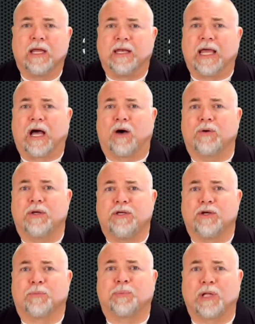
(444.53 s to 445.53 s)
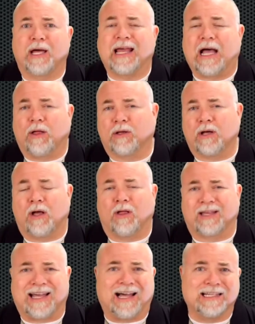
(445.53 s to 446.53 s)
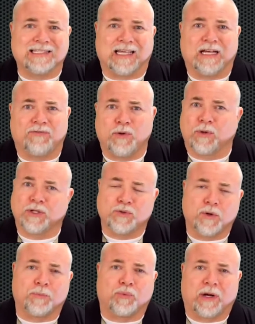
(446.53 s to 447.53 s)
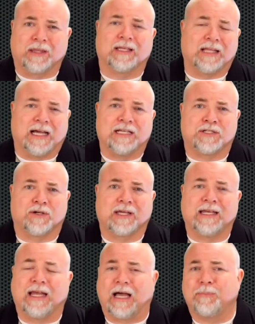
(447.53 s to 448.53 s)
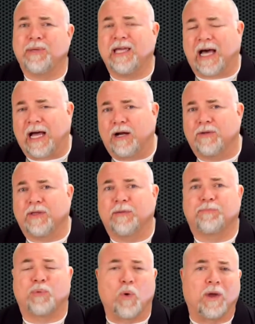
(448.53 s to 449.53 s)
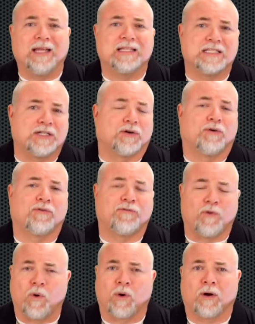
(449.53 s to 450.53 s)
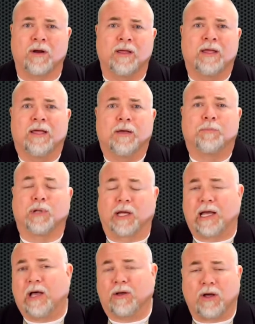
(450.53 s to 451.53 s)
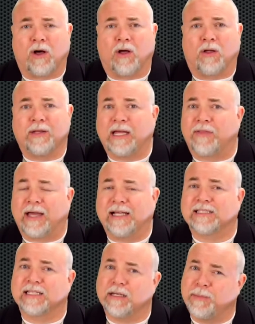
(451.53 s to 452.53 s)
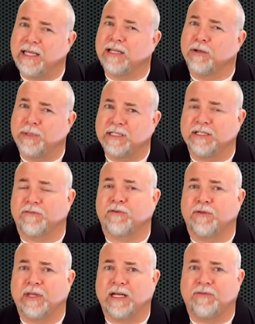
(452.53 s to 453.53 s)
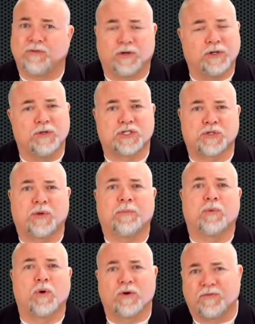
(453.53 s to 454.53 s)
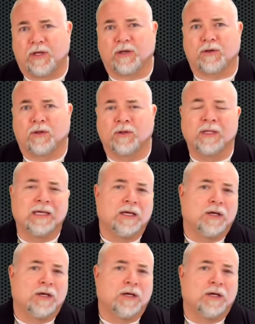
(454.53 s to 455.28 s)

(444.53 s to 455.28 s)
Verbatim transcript: Now, your blood alcohol content, if you were to do a breathalyzer, cannot be higher than 0.04 blood alcohol. Now, that's going to be a little bit different than if you're used to a motor vehicle,